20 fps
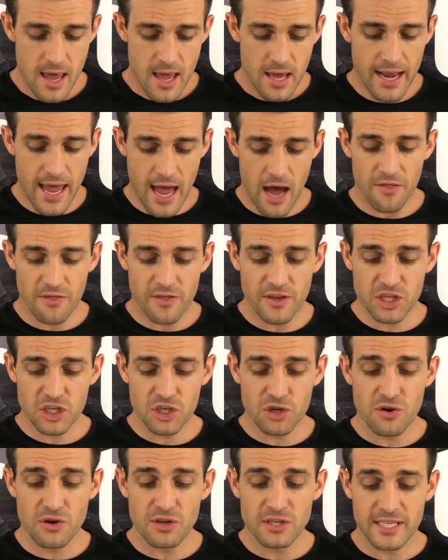Now, this
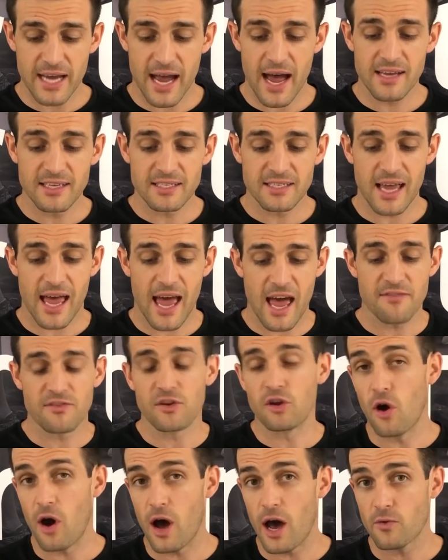shoe does have
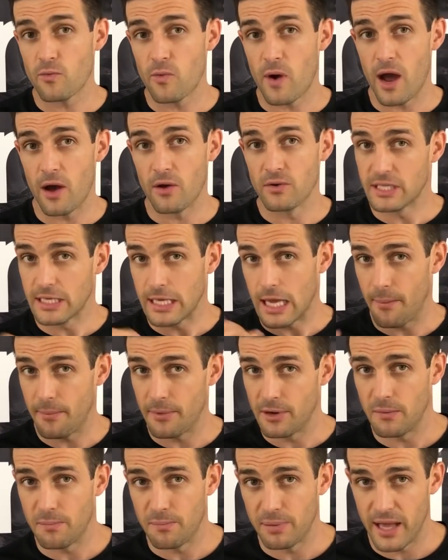guide rails that come
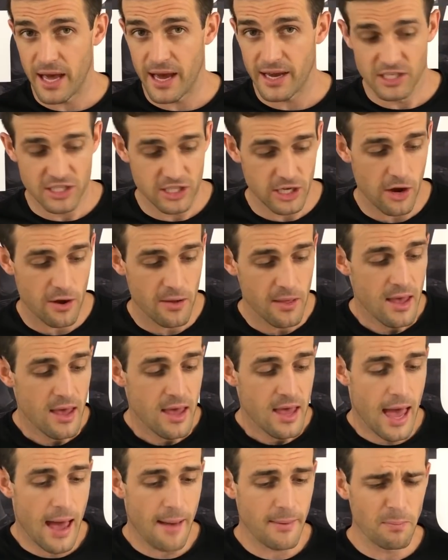into play. So
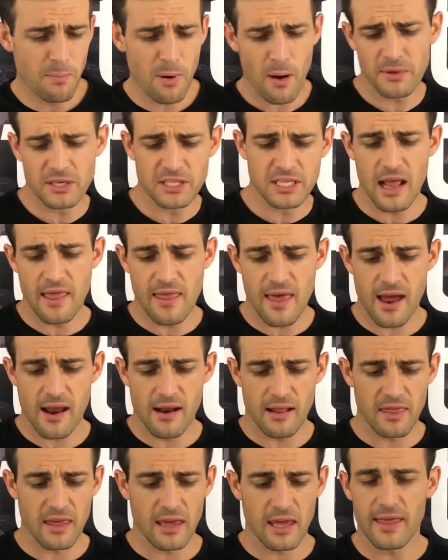you're probably sitting
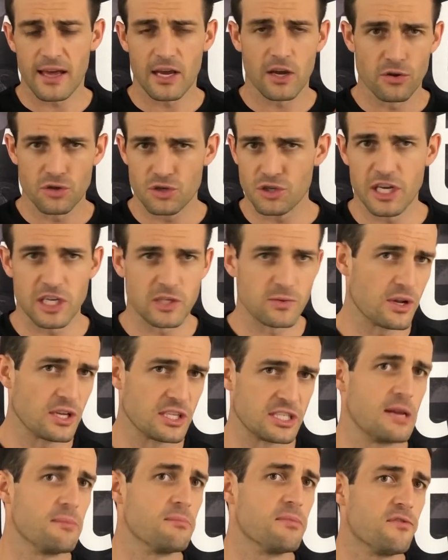there thinking that contradicts what I
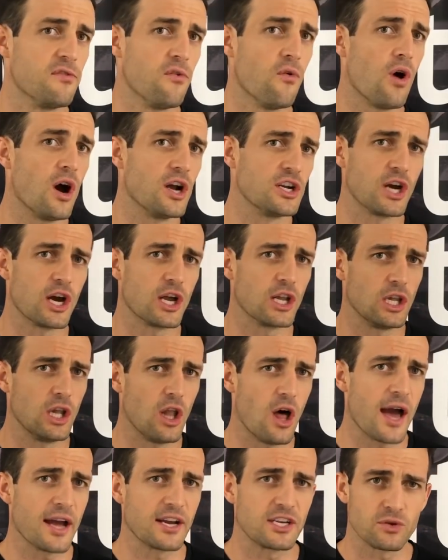said before. I don't
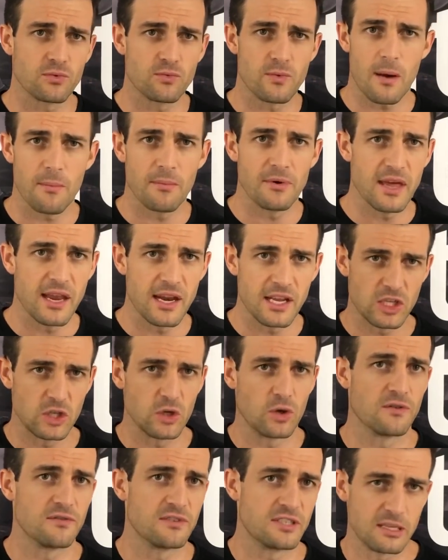like to run with any
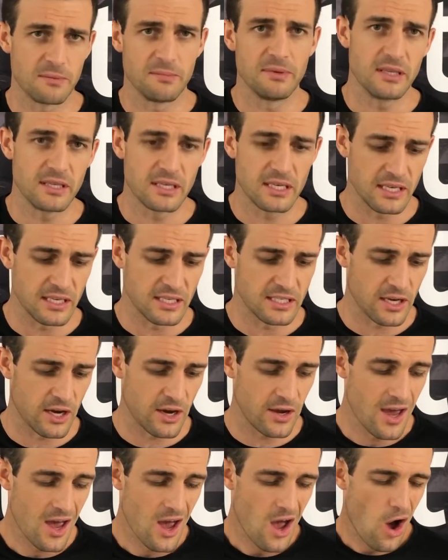sort of stability.
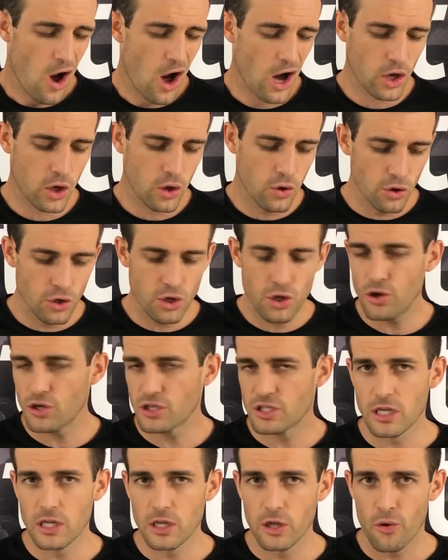So I could
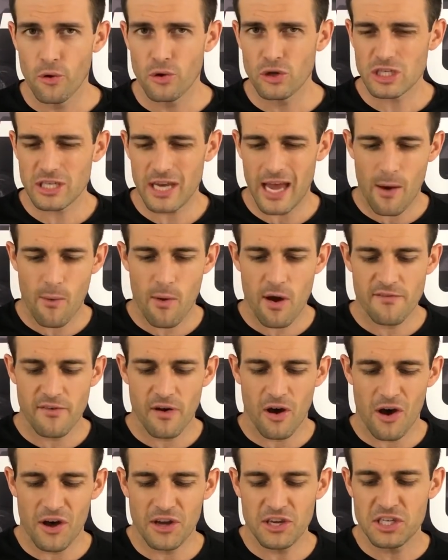use the launch.
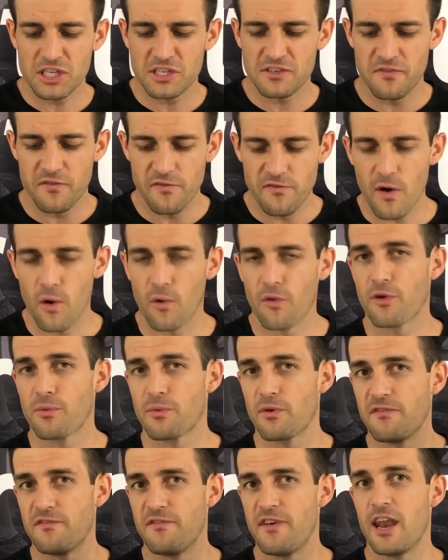However, I just felt the
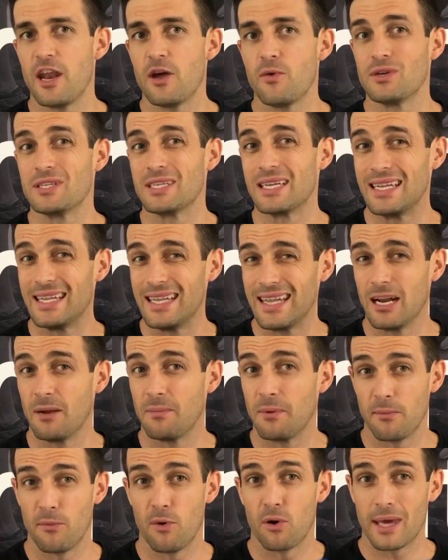Venna was a little
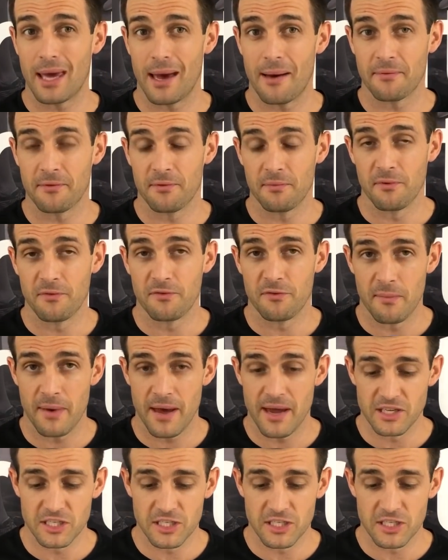bit more comfortable for me.